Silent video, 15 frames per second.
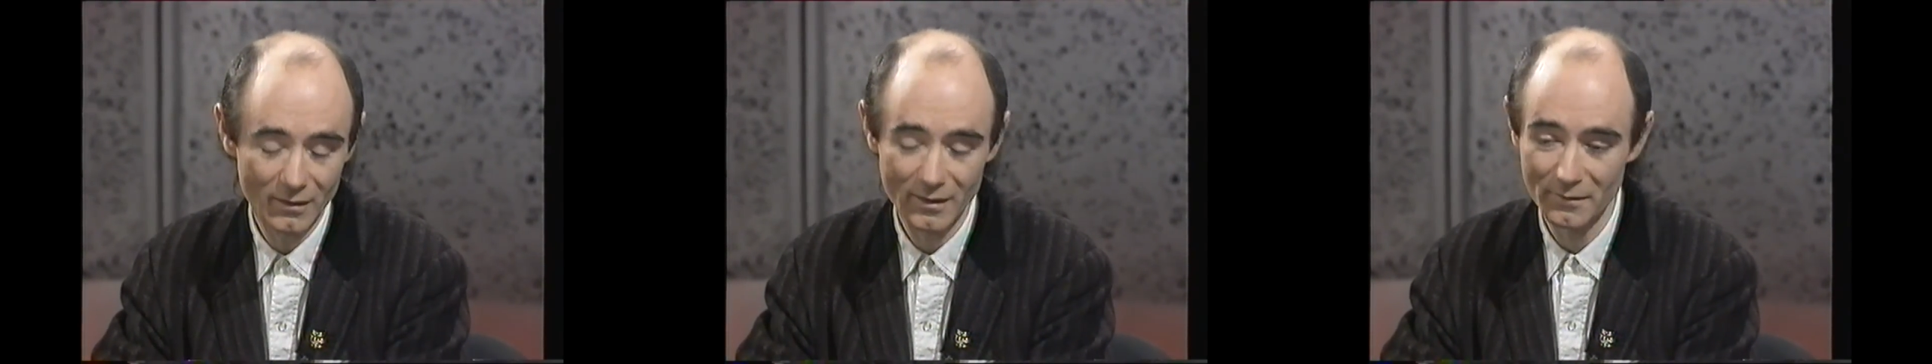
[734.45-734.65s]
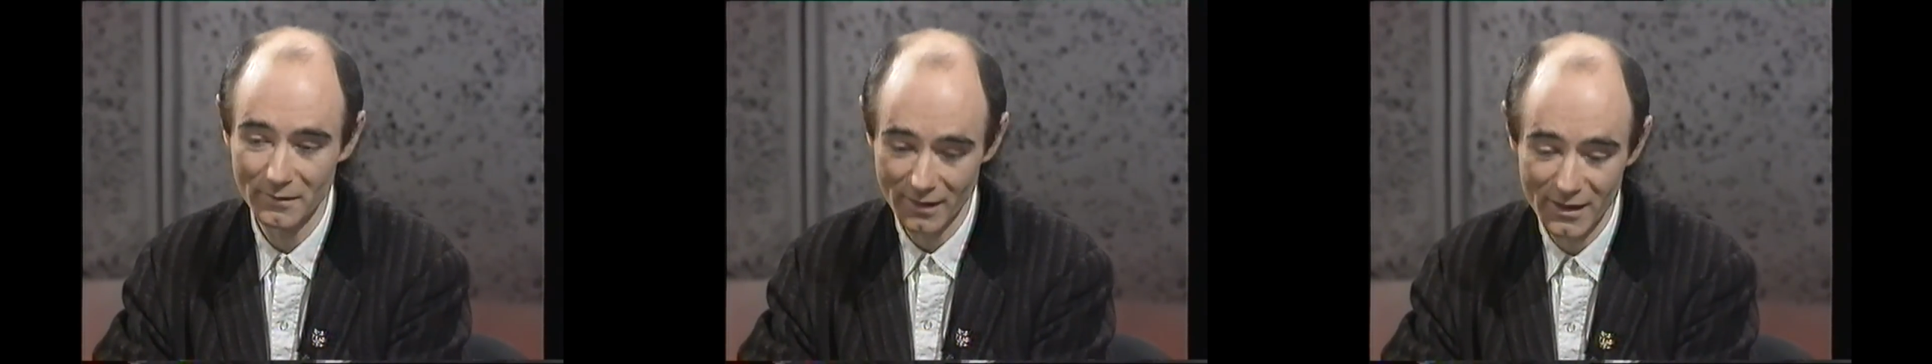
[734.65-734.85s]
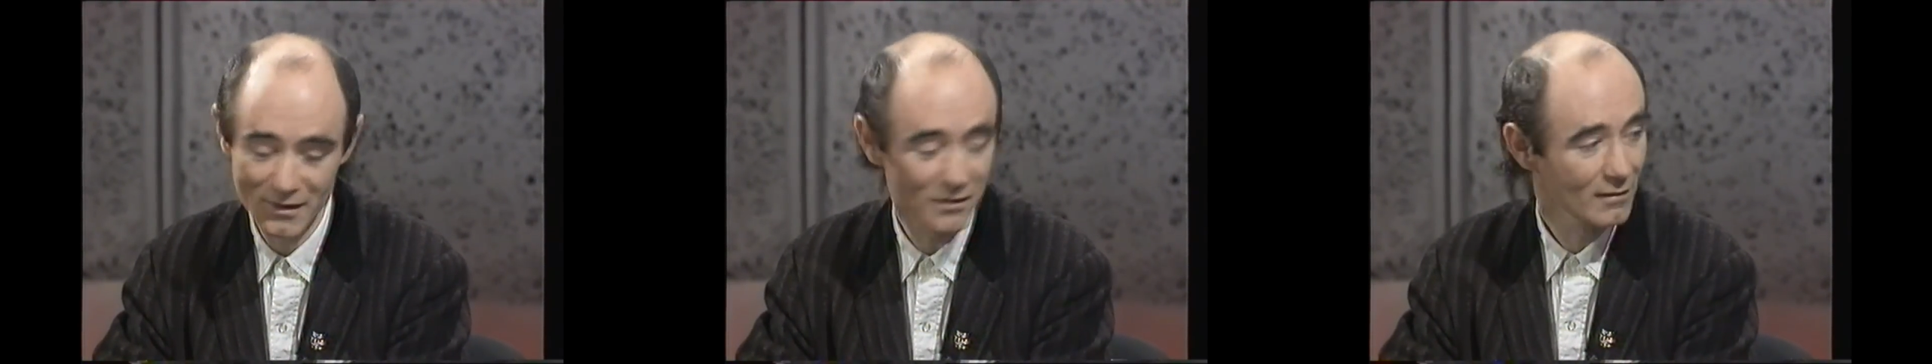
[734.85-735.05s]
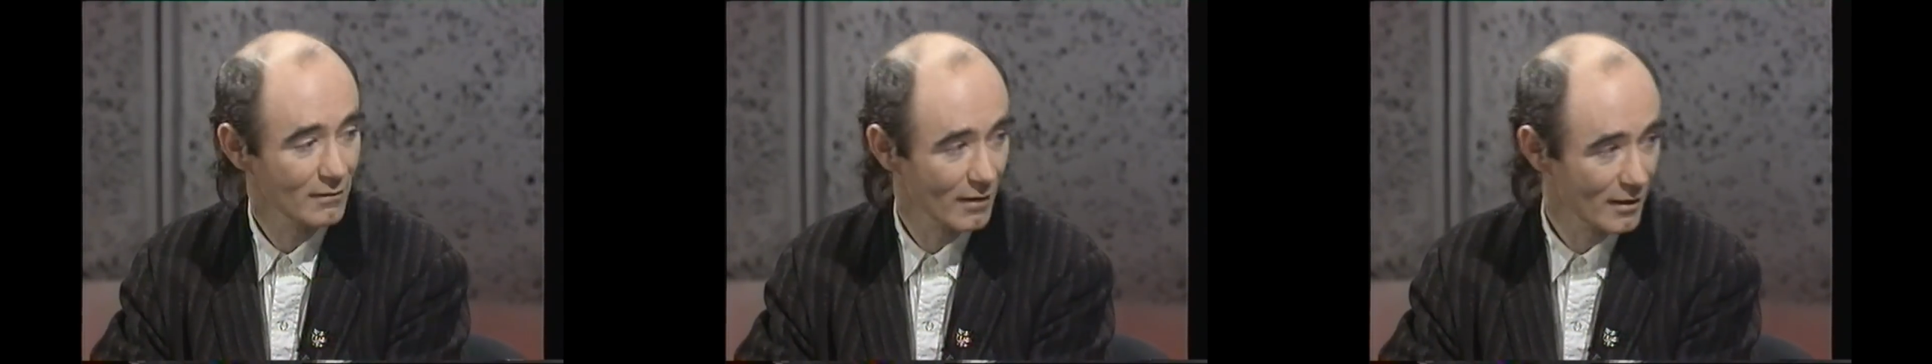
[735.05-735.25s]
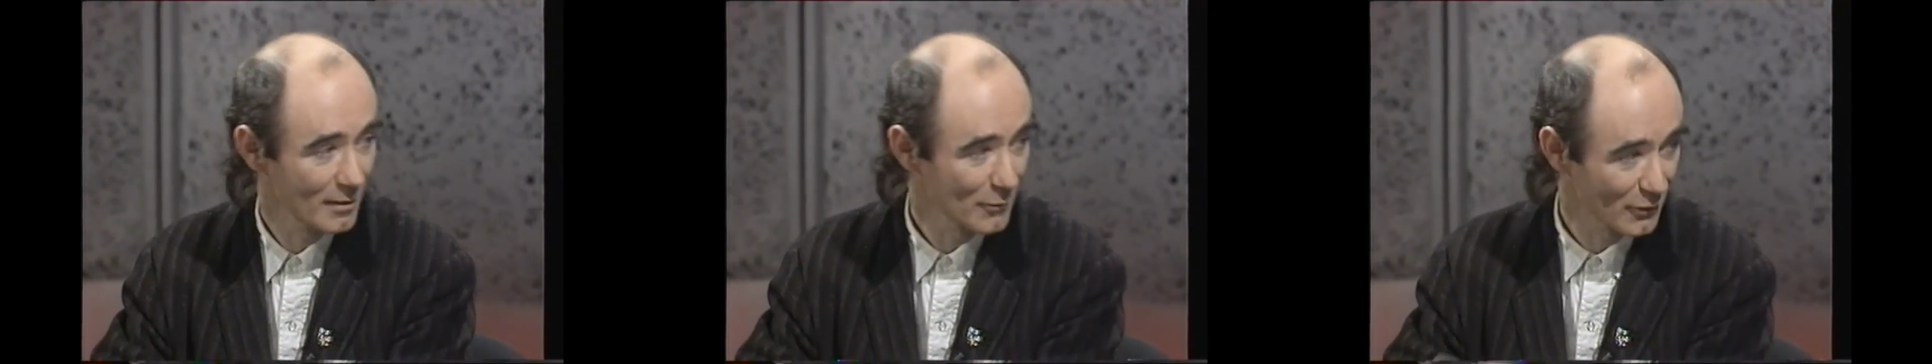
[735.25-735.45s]
I hasten
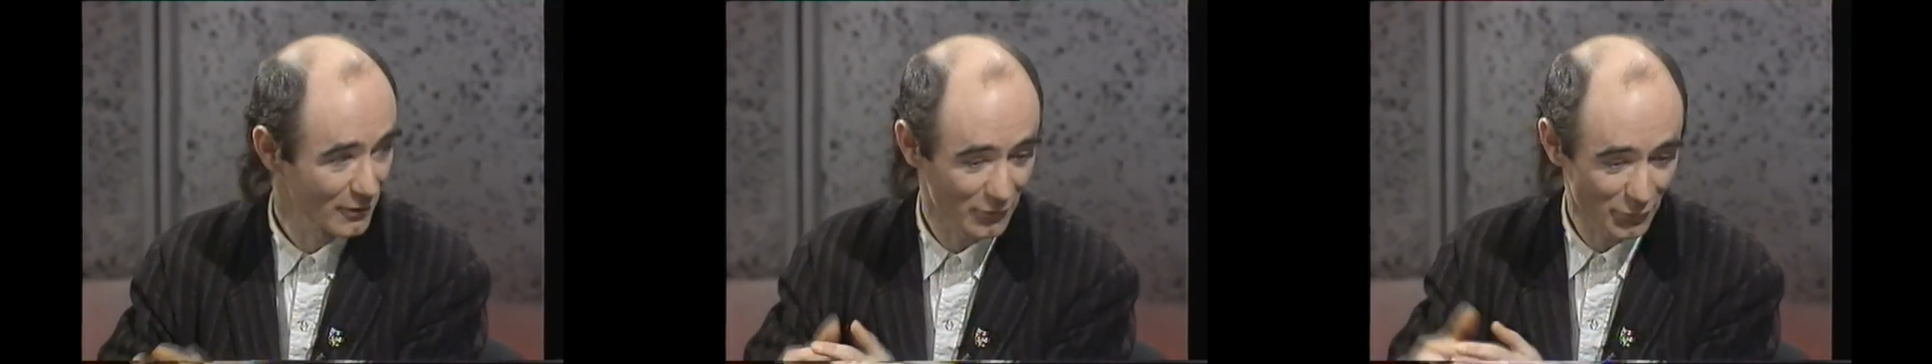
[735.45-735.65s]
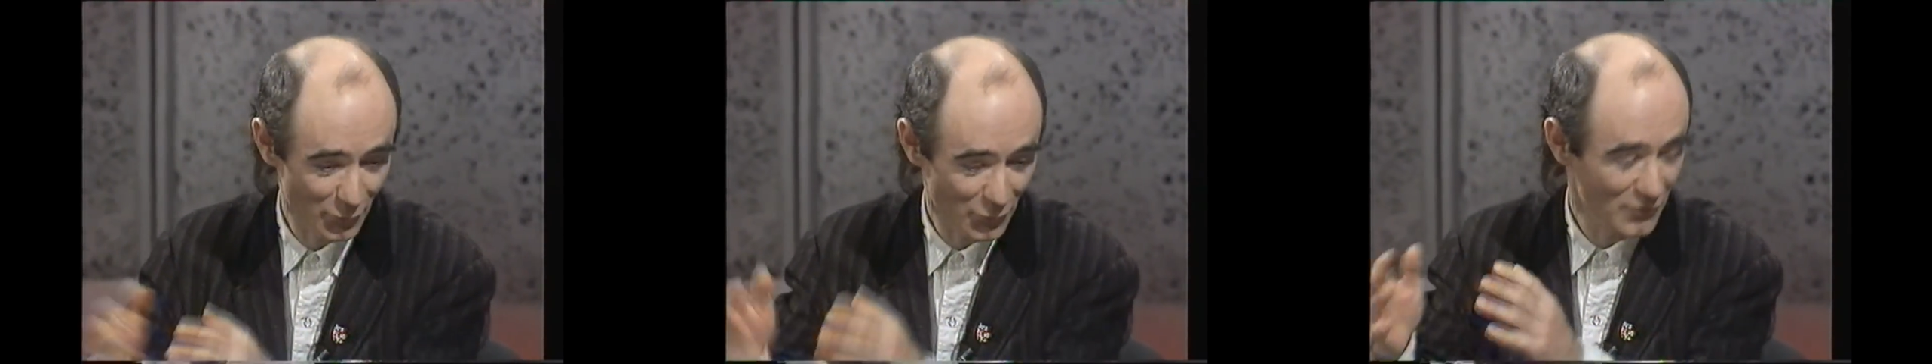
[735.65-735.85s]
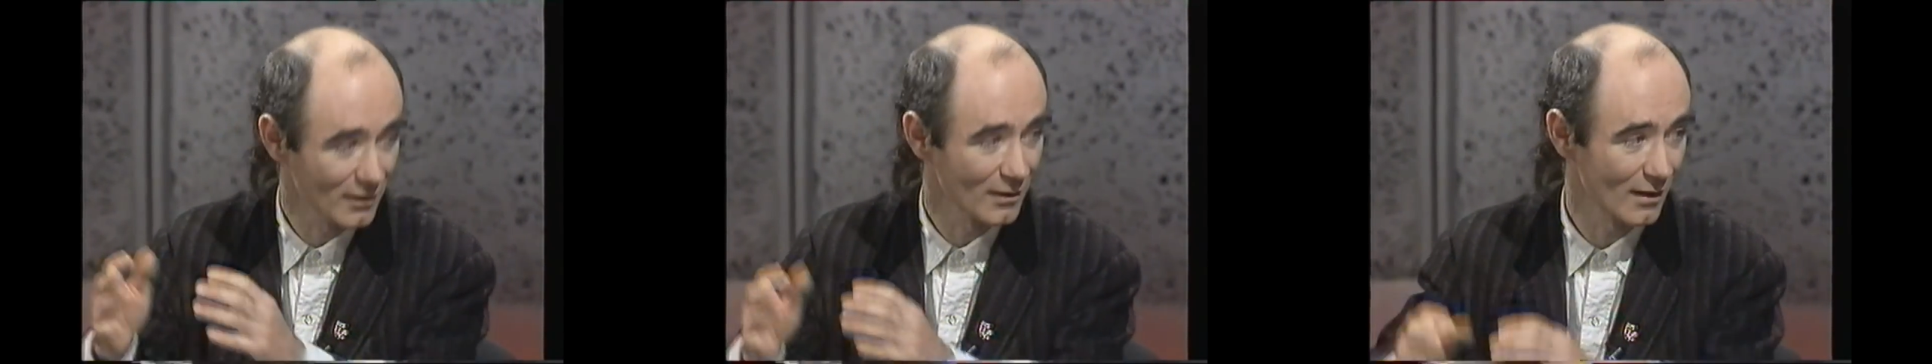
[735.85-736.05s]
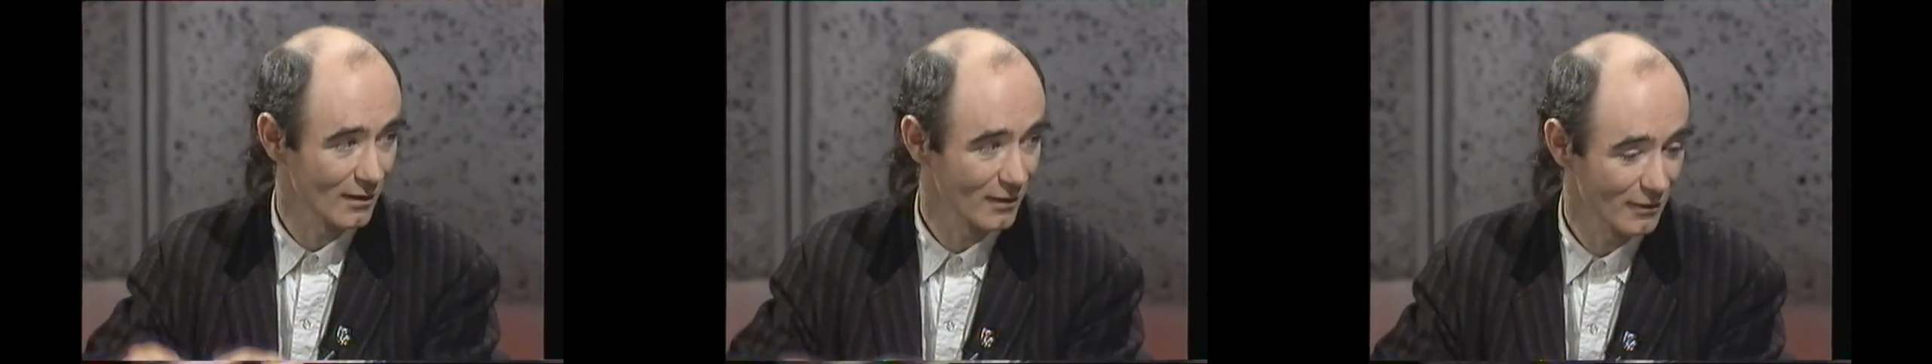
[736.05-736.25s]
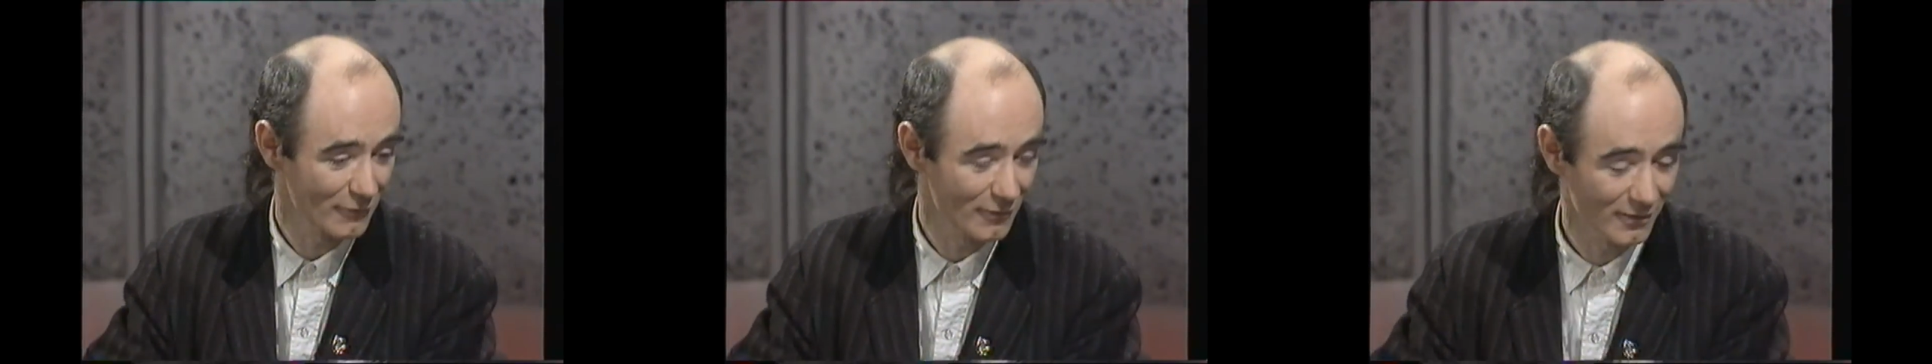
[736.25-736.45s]
to add, I'm not endorsing that
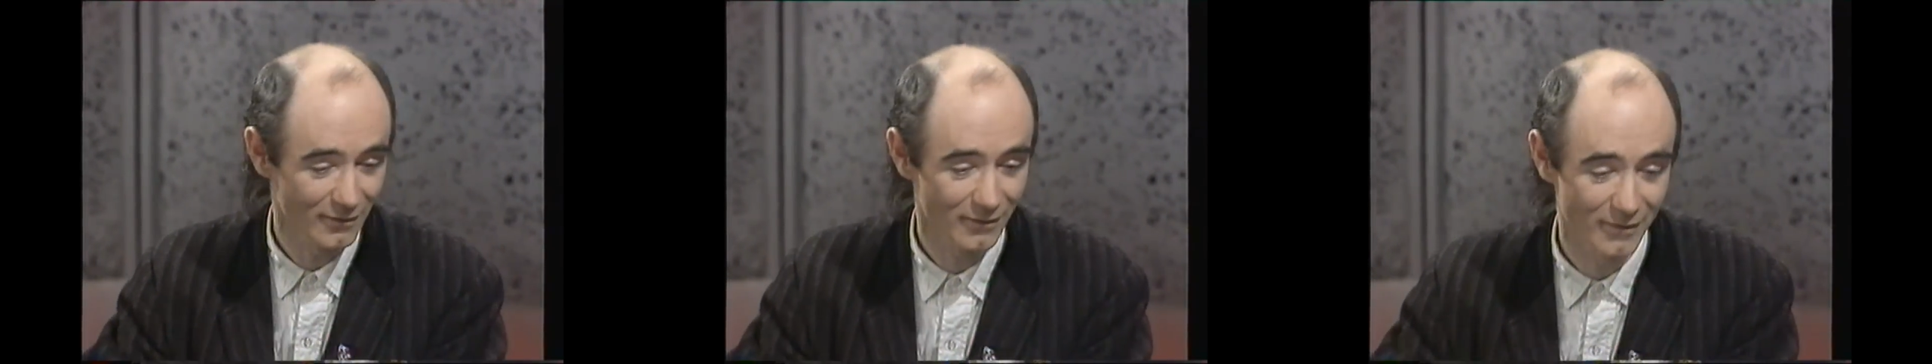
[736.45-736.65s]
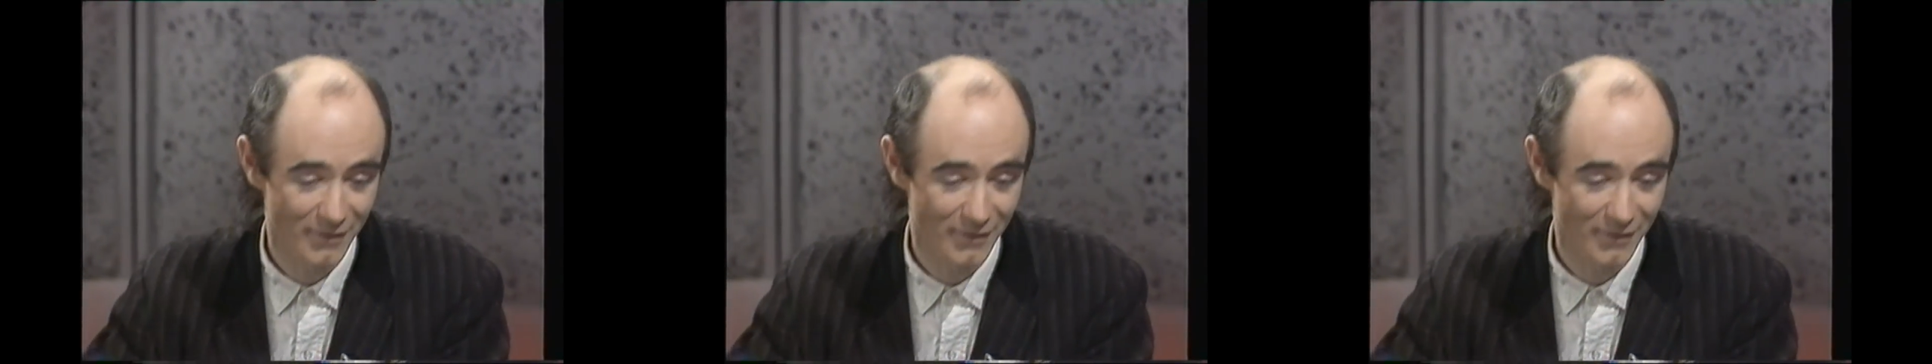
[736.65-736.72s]
here on